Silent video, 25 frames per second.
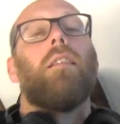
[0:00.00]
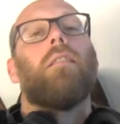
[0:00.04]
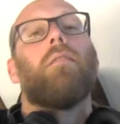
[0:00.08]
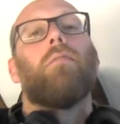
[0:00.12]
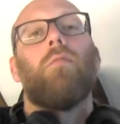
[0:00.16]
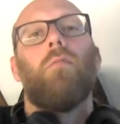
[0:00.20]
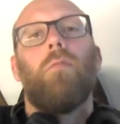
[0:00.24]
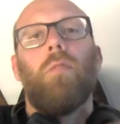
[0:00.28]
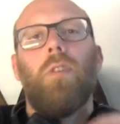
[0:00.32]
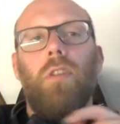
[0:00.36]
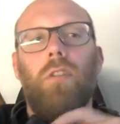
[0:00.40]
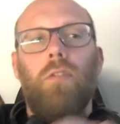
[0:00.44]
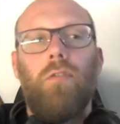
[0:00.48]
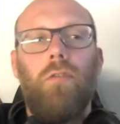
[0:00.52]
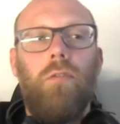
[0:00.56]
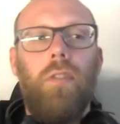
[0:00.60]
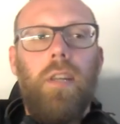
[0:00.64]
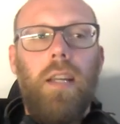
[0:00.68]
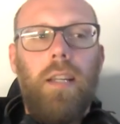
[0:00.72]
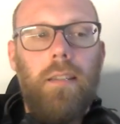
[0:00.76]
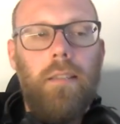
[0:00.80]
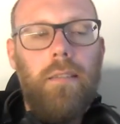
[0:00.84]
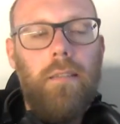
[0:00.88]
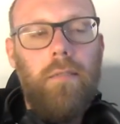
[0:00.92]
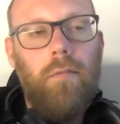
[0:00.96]
So what we're going to do
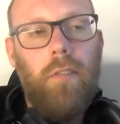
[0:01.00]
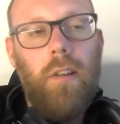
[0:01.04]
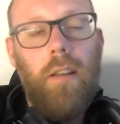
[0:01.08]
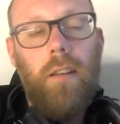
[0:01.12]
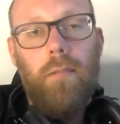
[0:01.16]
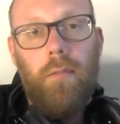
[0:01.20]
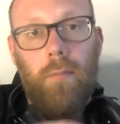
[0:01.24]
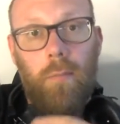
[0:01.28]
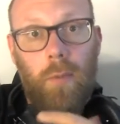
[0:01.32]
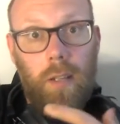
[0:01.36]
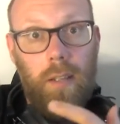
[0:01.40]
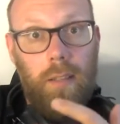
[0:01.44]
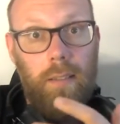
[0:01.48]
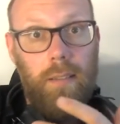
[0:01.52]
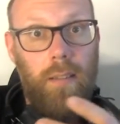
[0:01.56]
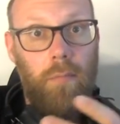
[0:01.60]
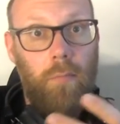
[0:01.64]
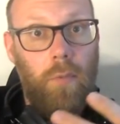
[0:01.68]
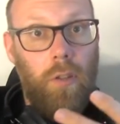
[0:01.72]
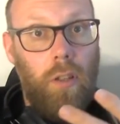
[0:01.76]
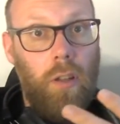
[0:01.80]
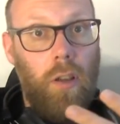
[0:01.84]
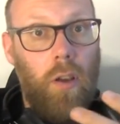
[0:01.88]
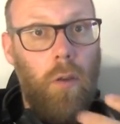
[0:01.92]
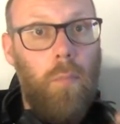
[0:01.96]
next, like I said,
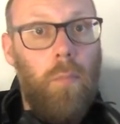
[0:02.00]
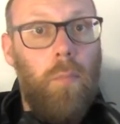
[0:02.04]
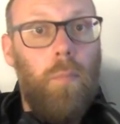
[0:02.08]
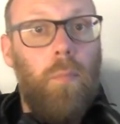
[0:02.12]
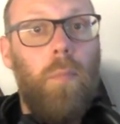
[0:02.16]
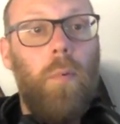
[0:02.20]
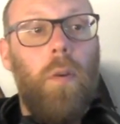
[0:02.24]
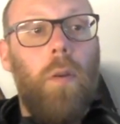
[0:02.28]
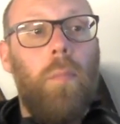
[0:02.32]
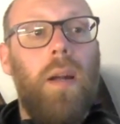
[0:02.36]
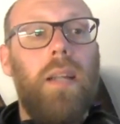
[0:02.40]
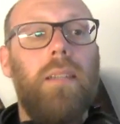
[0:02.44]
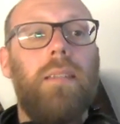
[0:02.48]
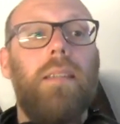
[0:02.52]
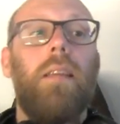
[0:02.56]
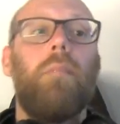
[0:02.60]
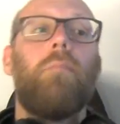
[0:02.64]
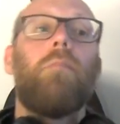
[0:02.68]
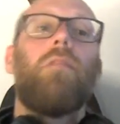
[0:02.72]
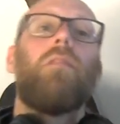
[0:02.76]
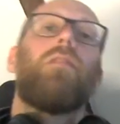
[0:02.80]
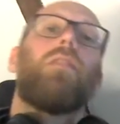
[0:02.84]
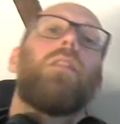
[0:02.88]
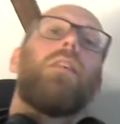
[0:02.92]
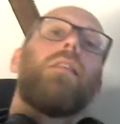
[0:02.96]
we're going to go back to
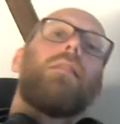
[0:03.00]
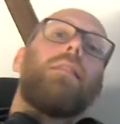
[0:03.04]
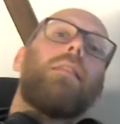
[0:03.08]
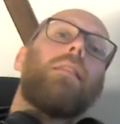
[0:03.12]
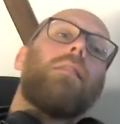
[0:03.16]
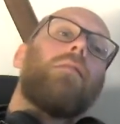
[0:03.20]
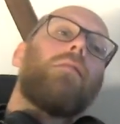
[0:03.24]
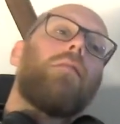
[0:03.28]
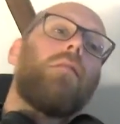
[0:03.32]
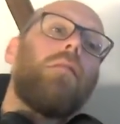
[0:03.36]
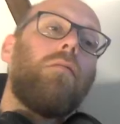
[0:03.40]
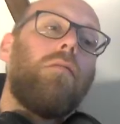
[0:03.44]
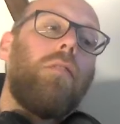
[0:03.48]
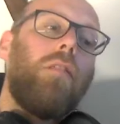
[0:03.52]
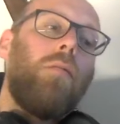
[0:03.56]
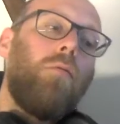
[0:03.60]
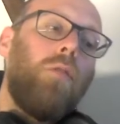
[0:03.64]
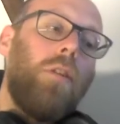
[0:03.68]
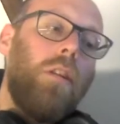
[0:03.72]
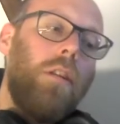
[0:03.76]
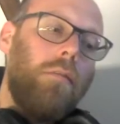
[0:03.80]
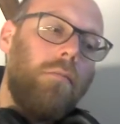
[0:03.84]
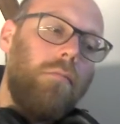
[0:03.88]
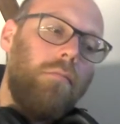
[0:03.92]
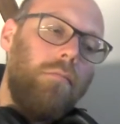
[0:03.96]
improvising. So if you
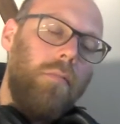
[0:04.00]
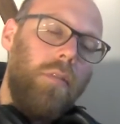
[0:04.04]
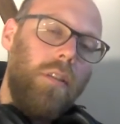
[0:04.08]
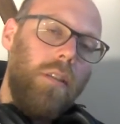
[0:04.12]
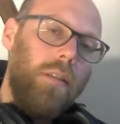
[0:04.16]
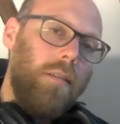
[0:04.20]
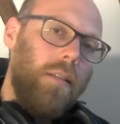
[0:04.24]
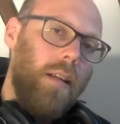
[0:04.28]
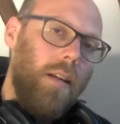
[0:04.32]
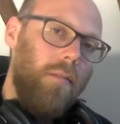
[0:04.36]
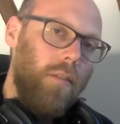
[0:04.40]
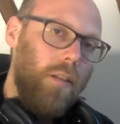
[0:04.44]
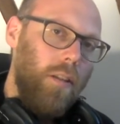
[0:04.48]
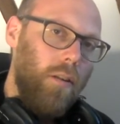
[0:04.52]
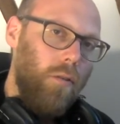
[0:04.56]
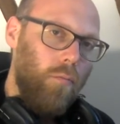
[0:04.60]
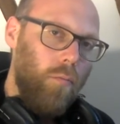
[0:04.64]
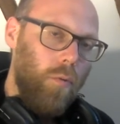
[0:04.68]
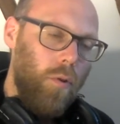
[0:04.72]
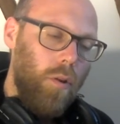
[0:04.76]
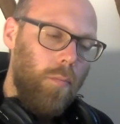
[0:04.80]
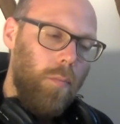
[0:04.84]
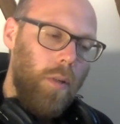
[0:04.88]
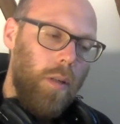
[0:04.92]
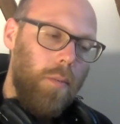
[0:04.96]
want to just have a little
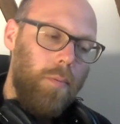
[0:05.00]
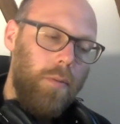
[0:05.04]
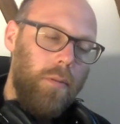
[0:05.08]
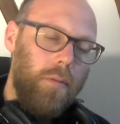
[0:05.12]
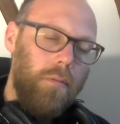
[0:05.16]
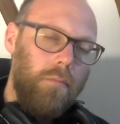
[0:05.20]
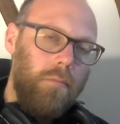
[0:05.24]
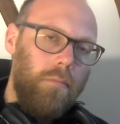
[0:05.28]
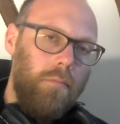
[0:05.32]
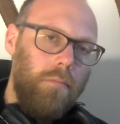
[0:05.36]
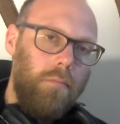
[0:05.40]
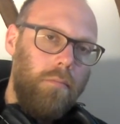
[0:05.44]
warm up and